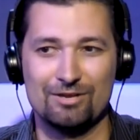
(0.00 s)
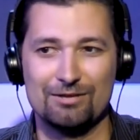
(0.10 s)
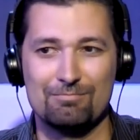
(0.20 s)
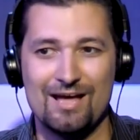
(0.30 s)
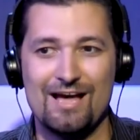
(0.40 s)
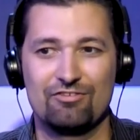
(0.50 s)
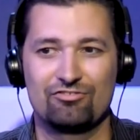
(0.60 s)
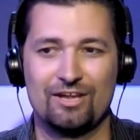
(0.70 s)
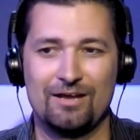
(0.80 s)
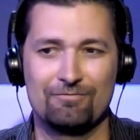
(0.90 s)
in mass
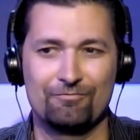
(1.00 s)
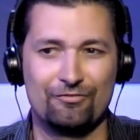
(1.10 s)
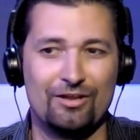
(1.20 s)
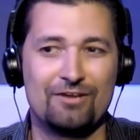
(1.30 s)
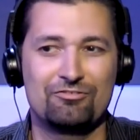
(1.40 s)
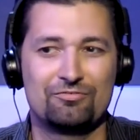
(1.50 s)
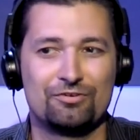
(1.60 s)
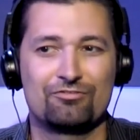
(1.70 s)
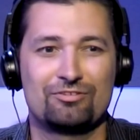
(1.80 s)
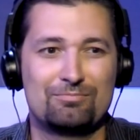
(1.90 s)
that
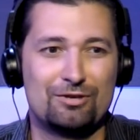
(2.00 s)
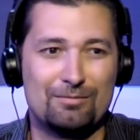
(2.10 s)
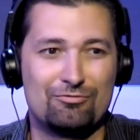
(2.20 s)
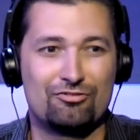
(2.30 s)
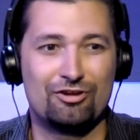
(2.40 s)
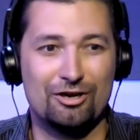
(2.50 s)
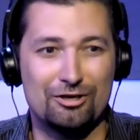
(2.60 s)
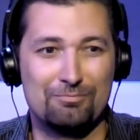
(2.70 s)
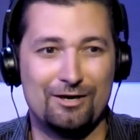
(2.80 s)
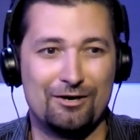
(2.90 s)
philosophers sometimes talk
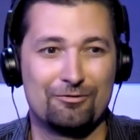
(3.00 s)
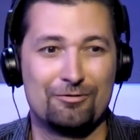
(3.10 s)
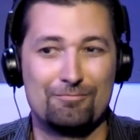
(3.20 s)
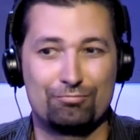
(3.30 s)
about